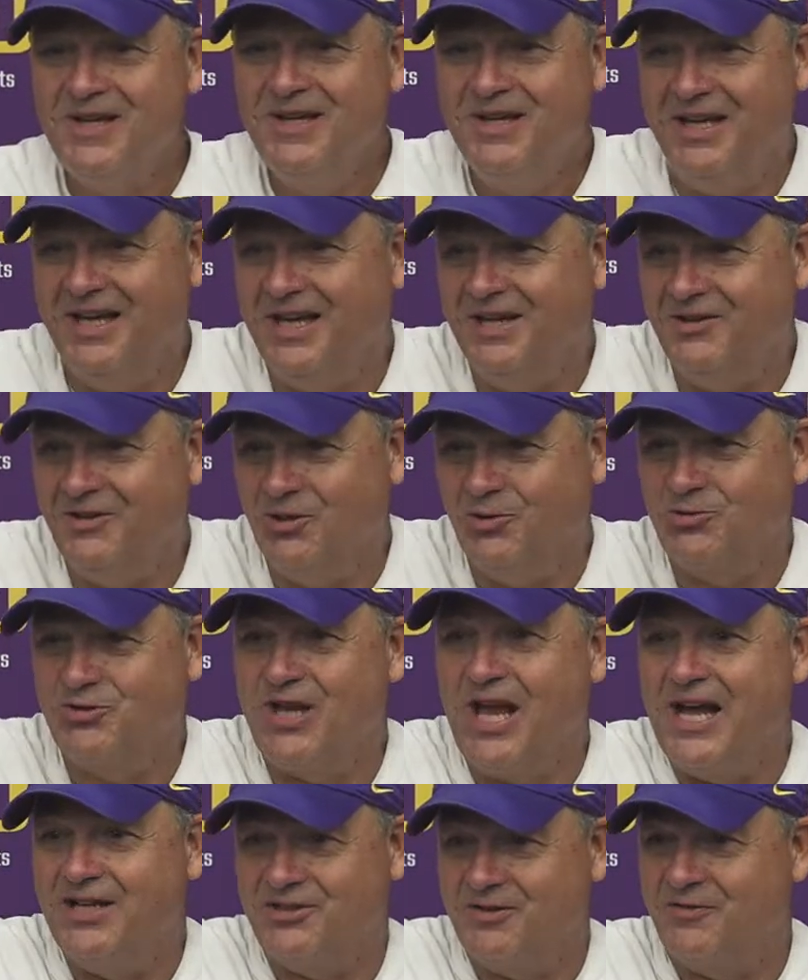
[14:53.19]
and those
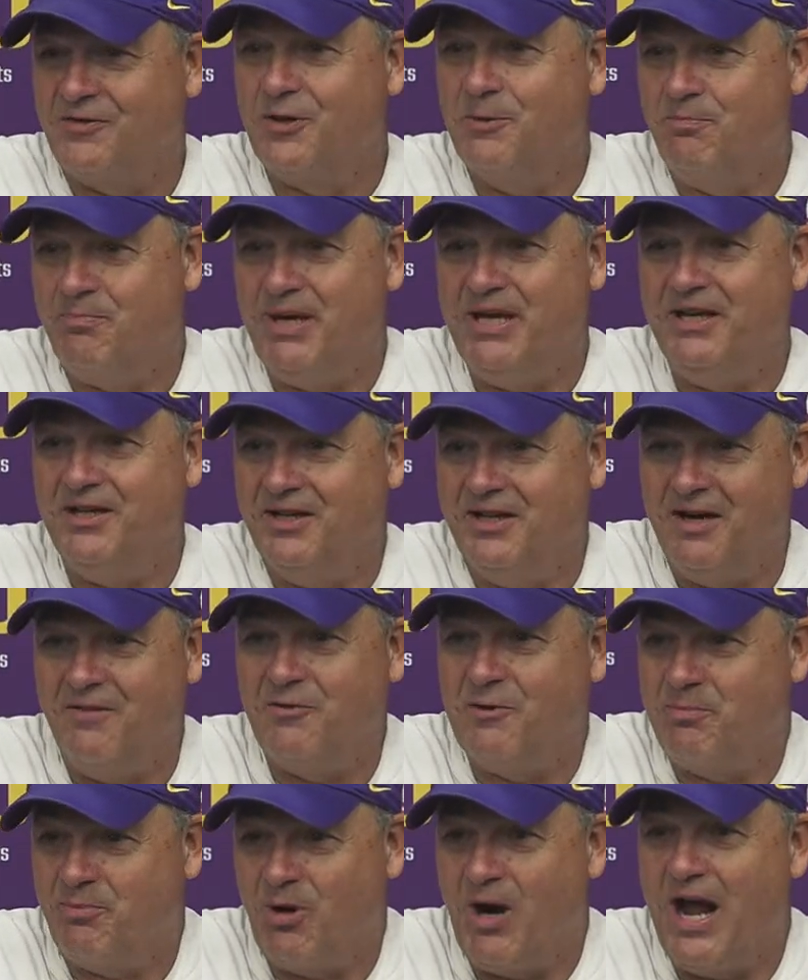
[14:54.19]
guys have competed
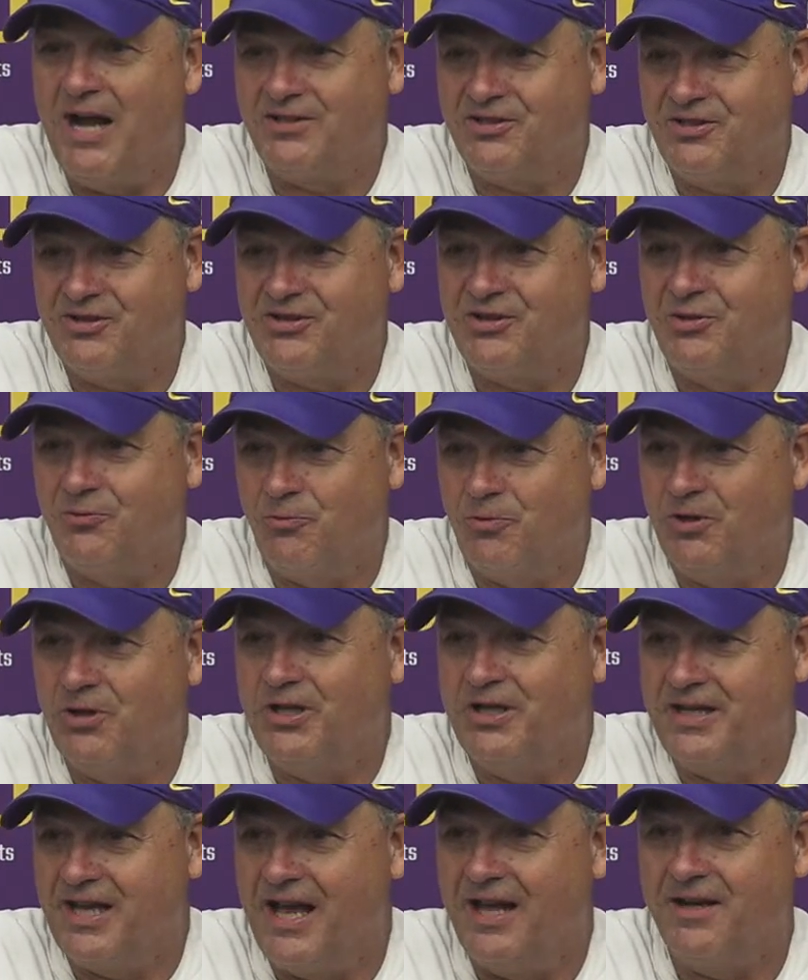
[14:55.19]
every practice and
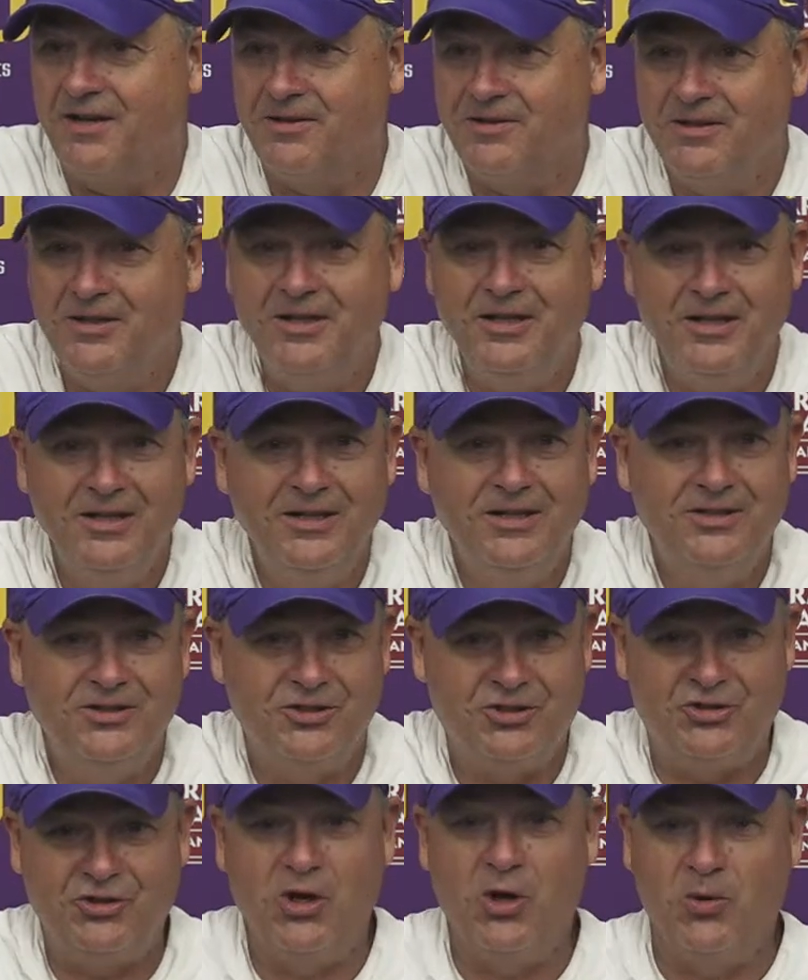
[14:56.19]
really kind of
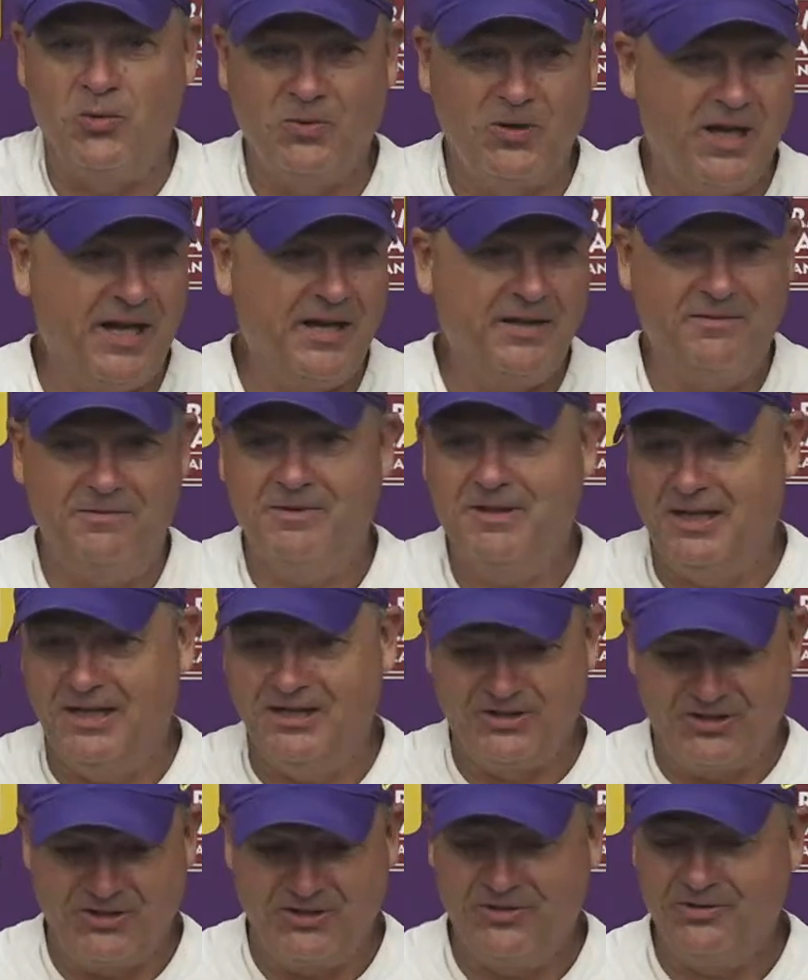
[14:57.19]
shown that
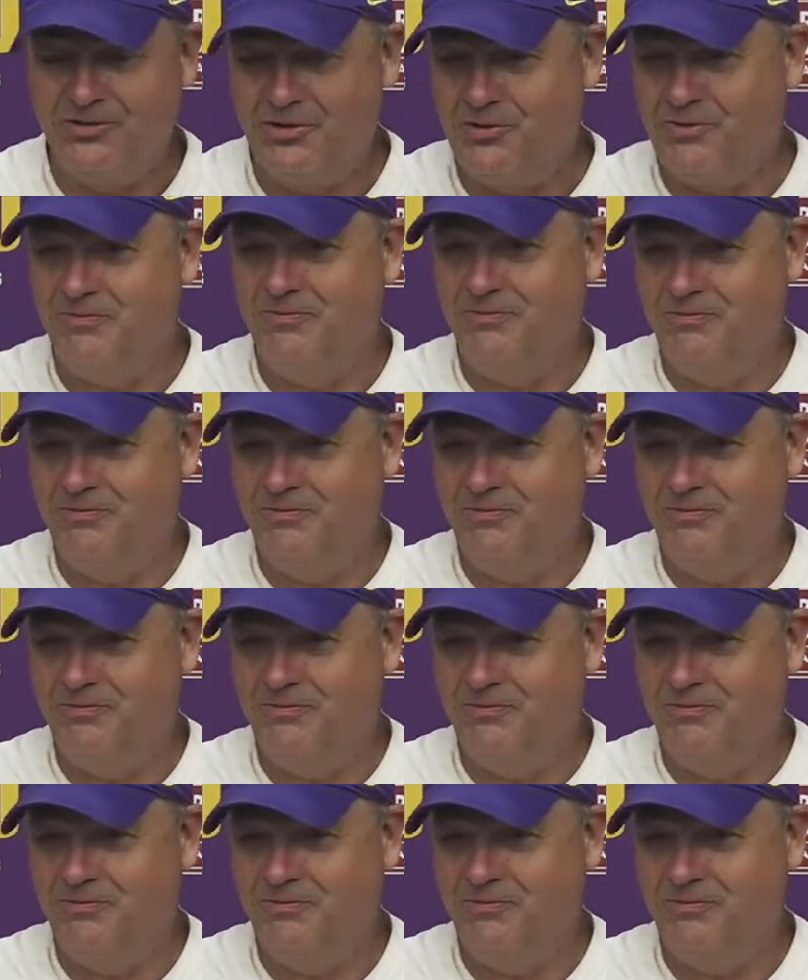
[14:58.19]
listen, you,